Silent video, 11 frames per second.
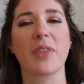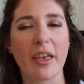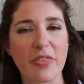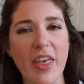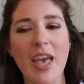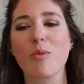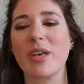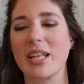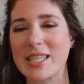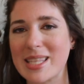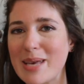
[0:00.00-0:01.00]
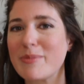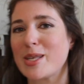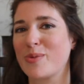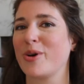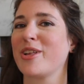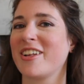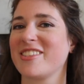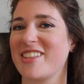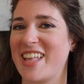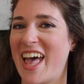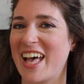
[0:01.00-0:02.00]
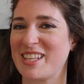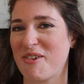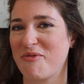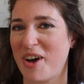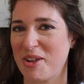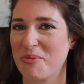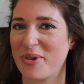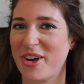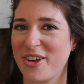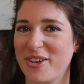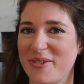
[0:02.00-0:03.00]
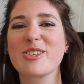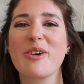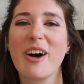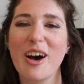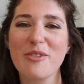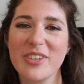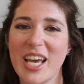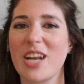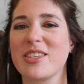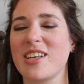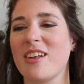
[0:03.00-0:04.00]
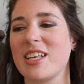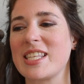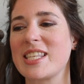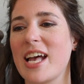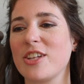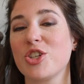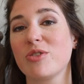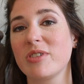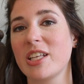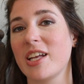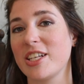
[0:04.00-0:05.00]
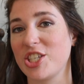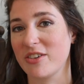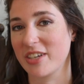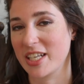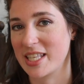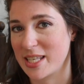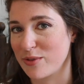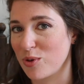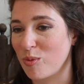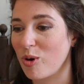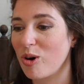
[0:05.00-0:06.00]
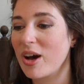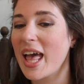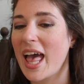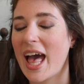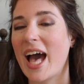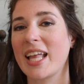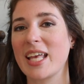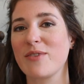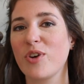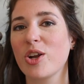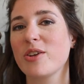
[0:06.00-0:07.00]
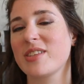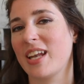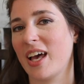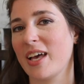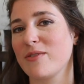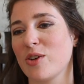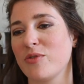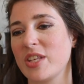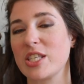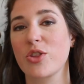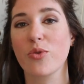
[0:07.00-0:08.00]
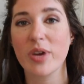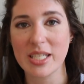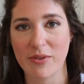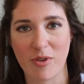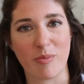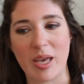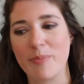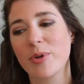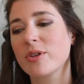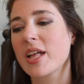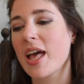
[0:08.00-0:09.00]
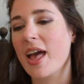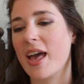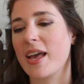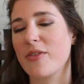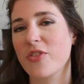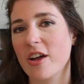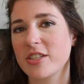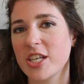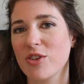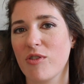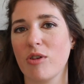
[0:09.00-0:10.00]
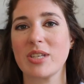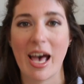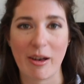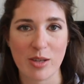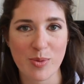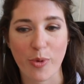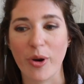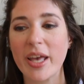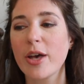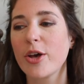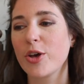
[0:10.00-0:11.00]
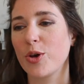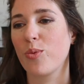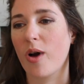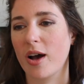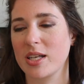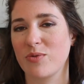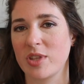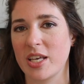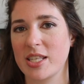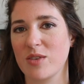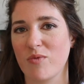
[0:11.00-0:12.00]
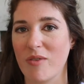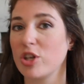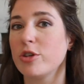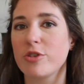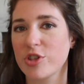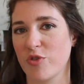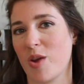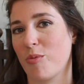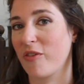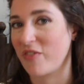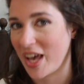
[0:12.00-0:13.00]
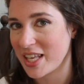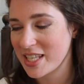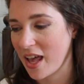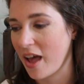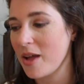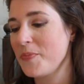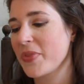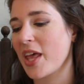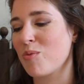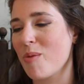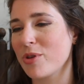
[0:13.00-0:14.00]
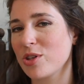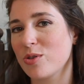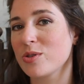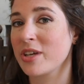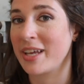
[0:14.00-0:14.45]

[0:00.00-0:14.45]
I think we can slip this one under the net as our final book. So Half of a Yellow Sun is set during the Nigerian Civil War, and it follows the lives of these three different people: a 13-year-old houseboy who works for this revolutionary professor, a woman called